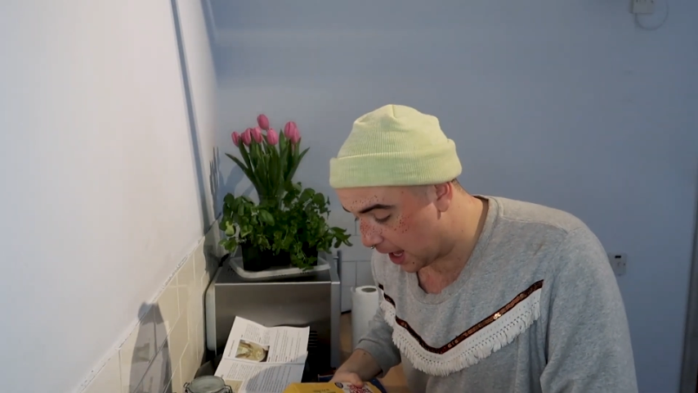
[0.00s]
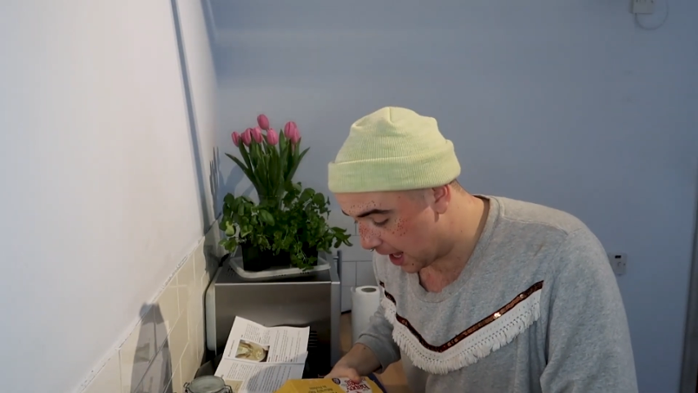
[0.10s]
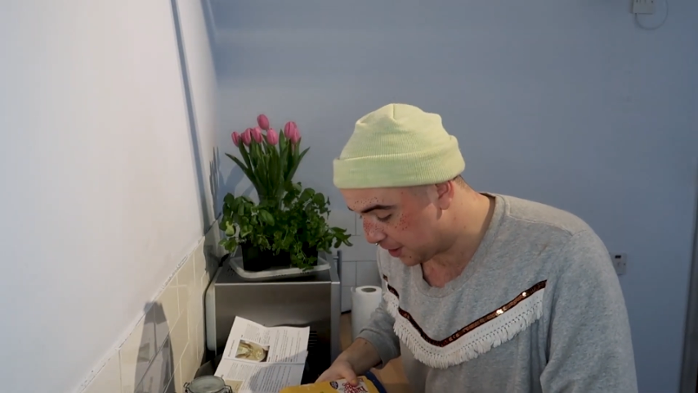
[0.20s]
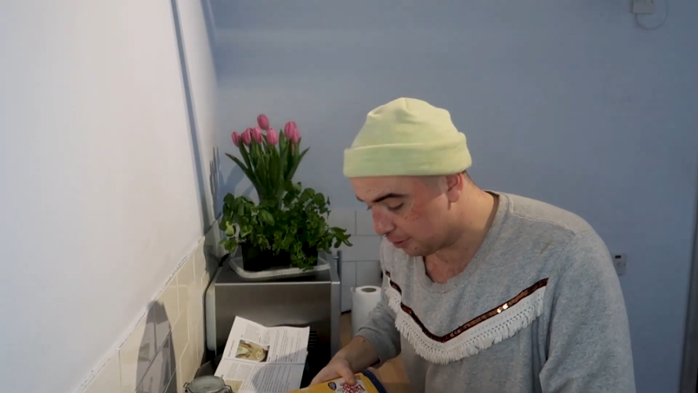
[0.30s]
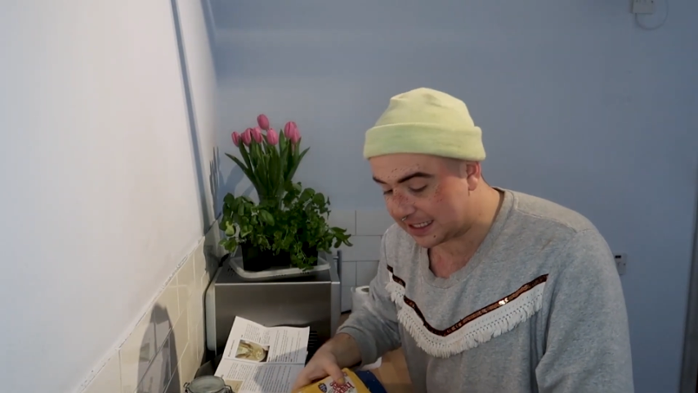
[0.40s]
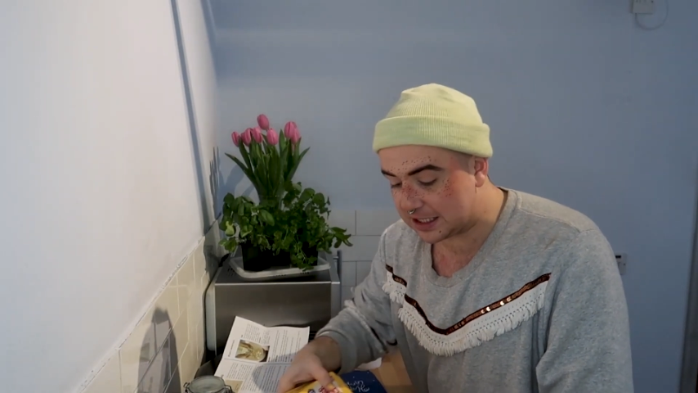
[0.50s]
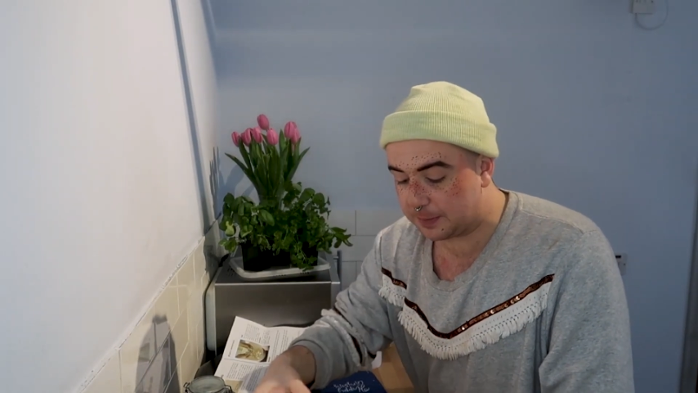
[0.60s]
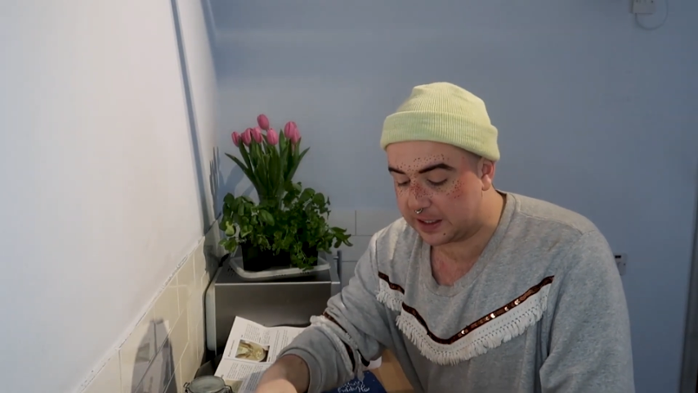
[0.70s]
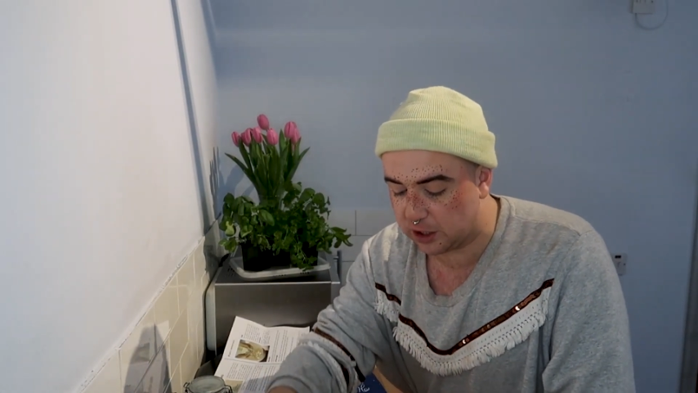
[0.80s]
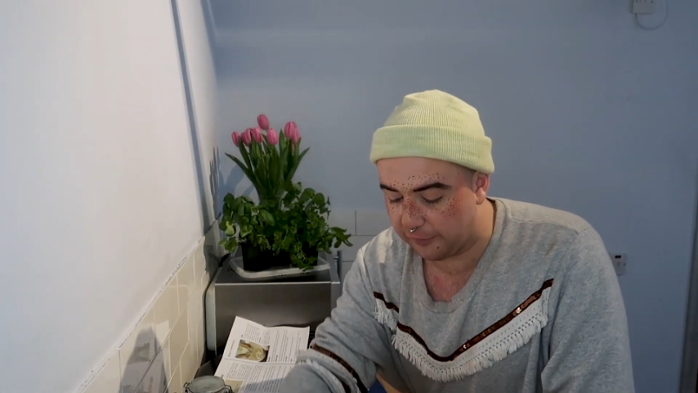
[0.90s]
The
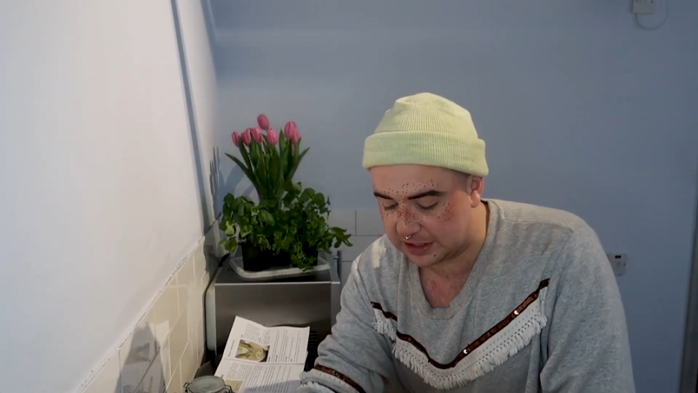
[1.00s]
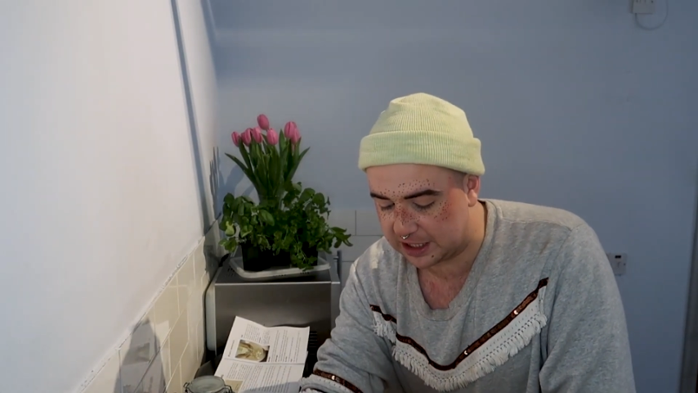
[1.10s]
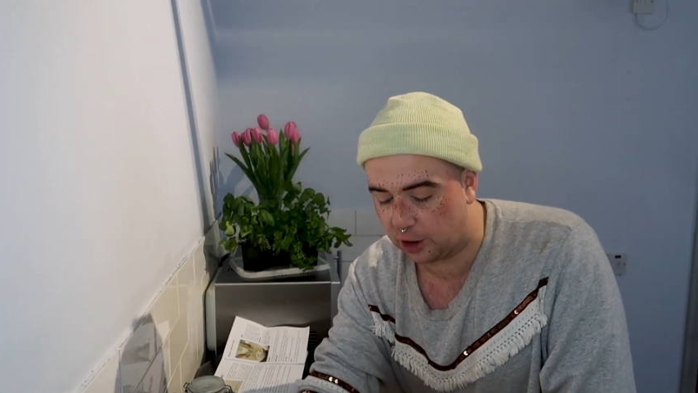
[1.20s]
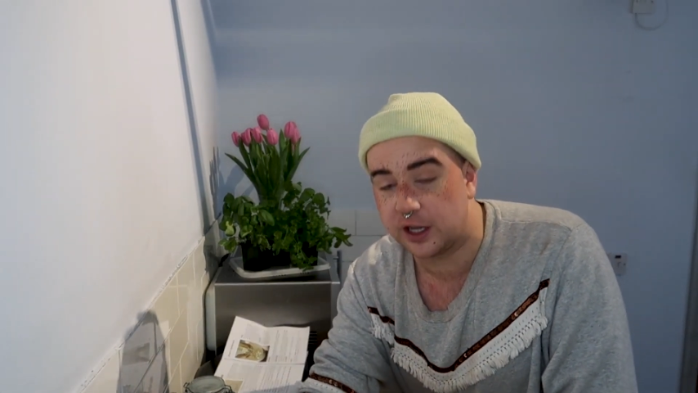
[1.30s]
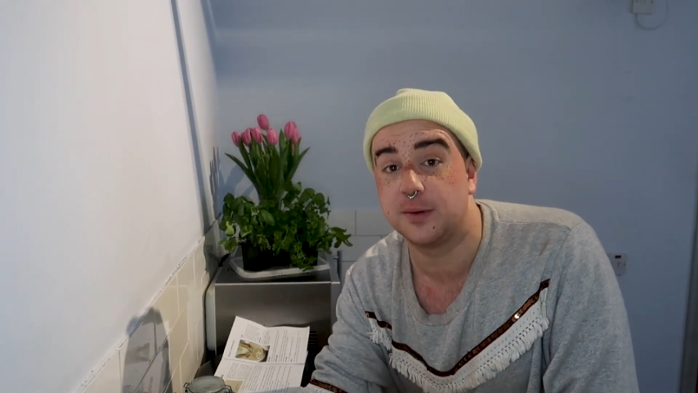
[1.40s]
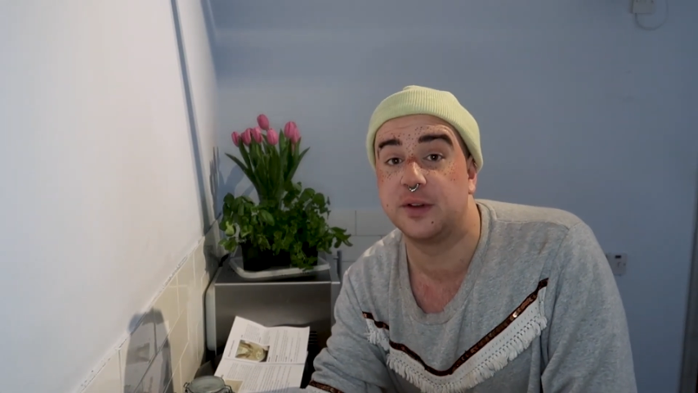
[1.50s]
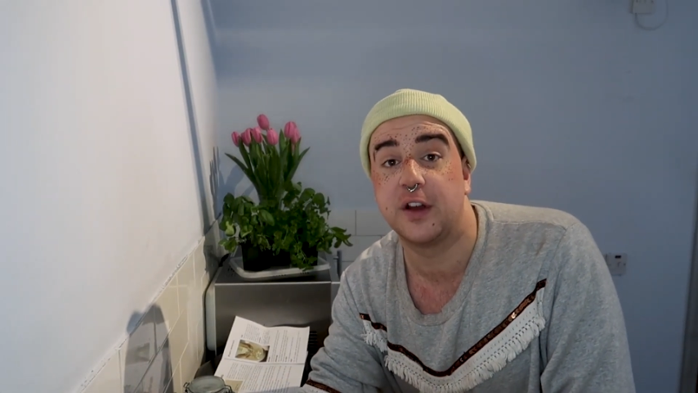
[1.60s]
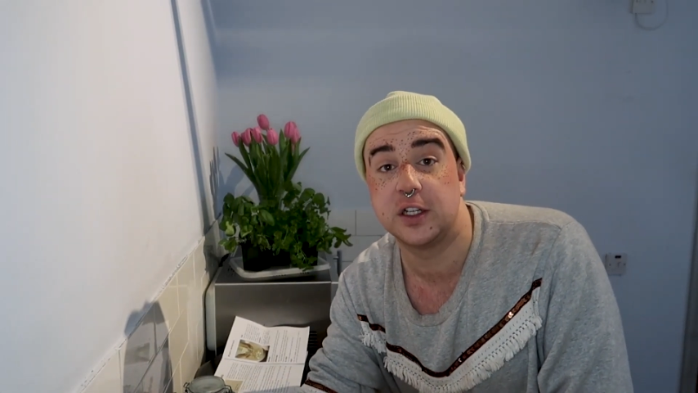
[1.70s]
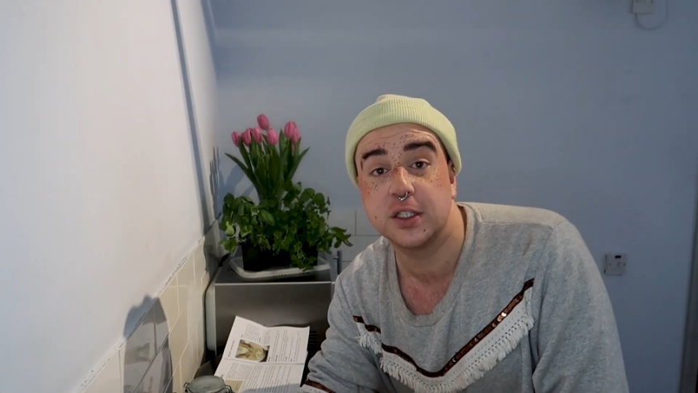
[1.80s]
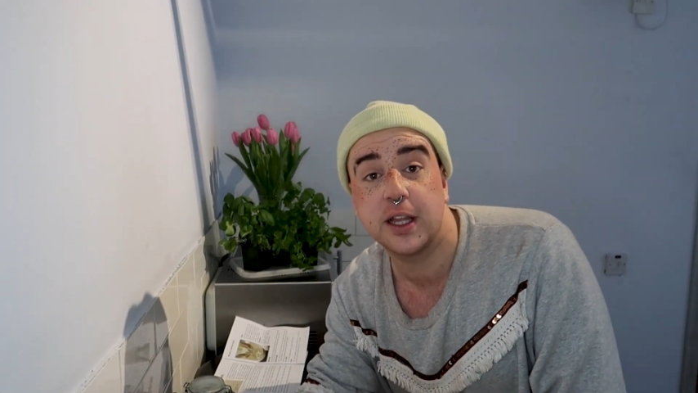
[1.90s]
recipe is obviously going to be
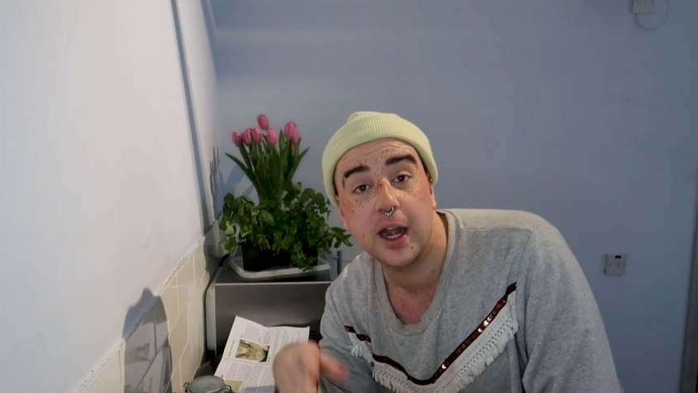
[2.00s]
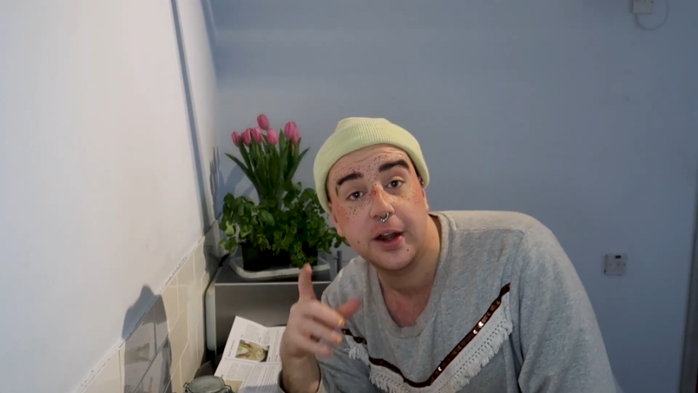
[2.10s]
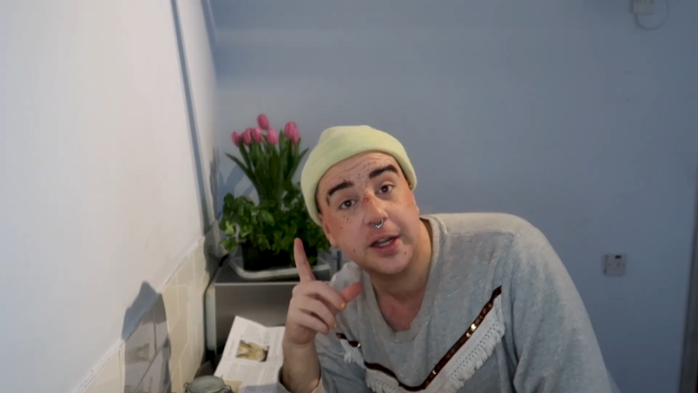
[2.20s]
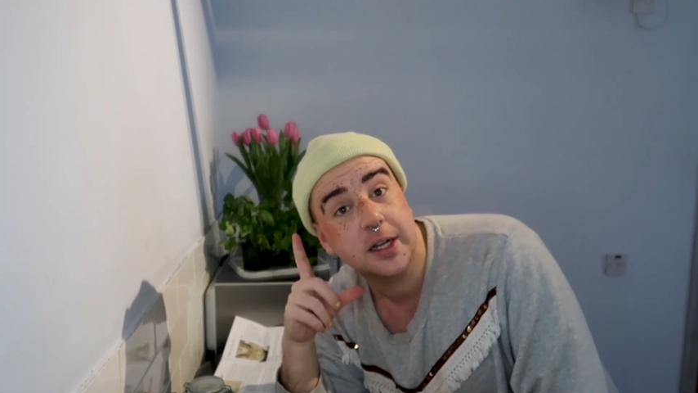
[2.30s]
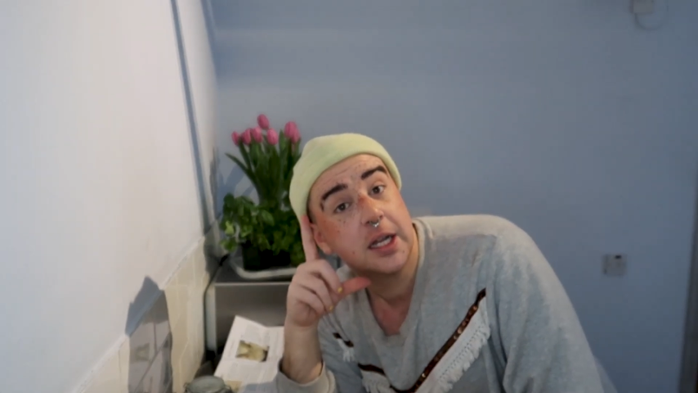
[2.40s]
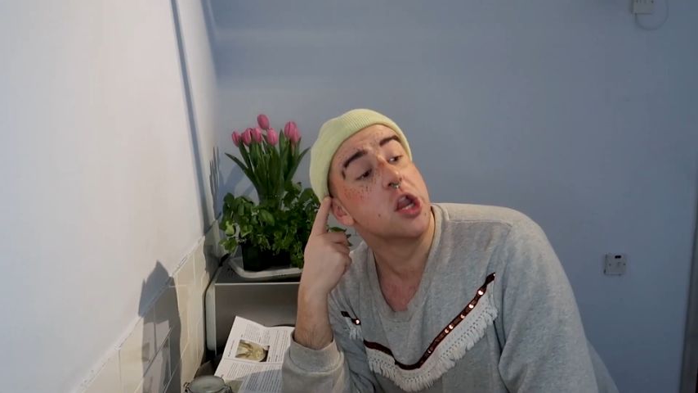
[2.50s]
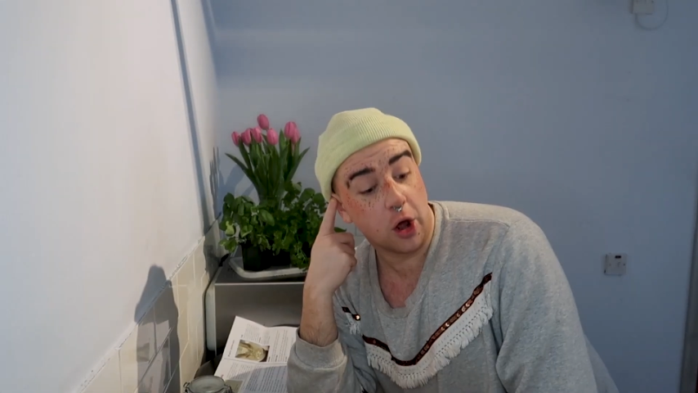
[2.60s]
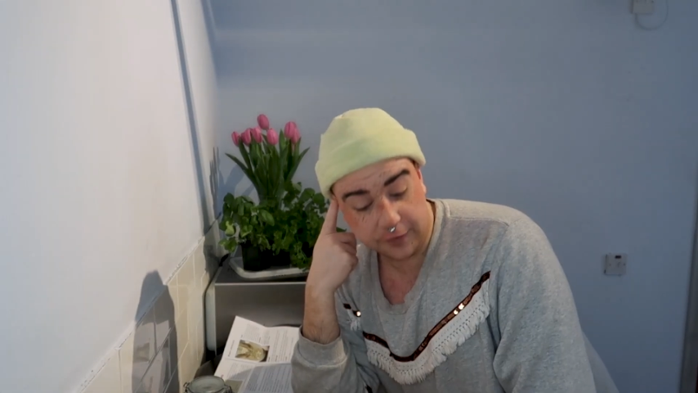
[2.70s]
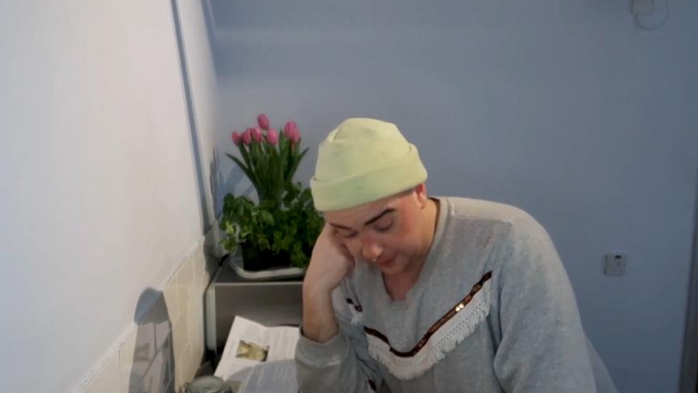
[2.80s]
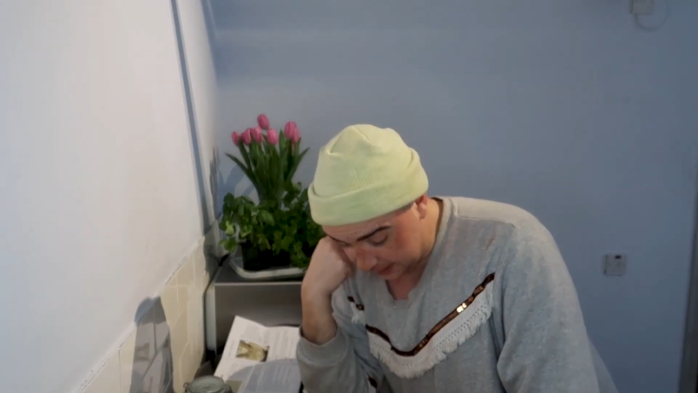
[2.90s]
vegetarian, not